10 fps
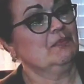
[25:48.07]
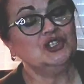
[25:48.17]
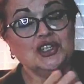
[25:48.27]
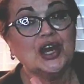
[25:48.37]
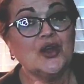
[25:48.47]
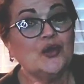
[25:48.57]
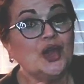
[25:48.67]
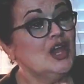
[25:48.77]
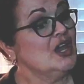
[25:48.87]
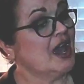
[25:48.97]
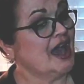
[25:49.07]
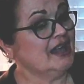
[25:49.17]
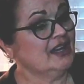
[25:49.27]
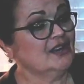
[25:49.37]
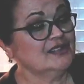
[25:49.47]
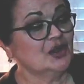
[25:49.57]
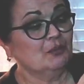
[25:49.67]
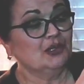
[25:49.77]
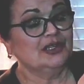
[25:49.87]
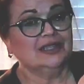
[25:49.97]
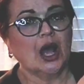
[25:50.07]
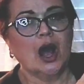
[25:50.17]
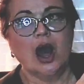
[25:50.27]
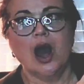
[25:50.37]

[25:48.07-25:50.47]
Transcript: but you know, I could also put little,